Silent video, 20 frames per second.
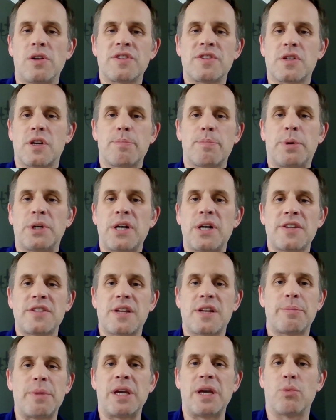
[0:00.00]
surplus.
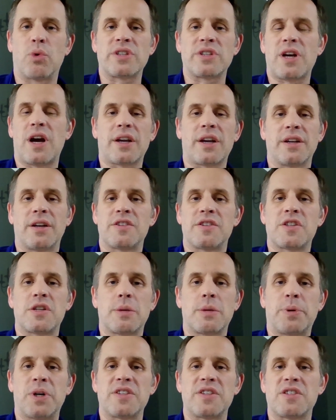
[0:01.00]
I mean, we're talking a
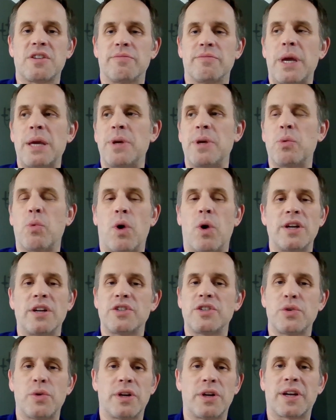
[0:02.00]
surplus of maybe 1 to
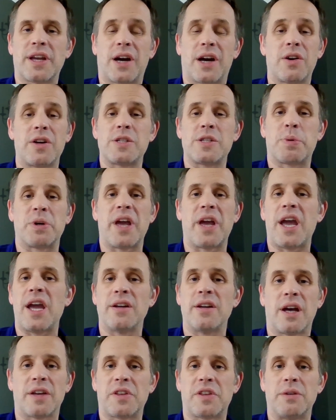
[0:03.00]
200 calories per day,
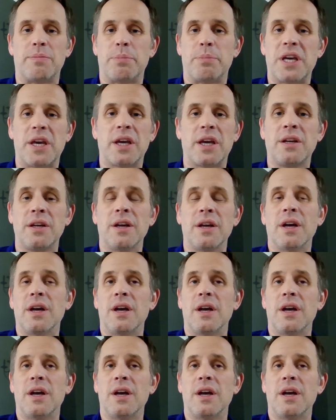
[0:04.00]
nothing big,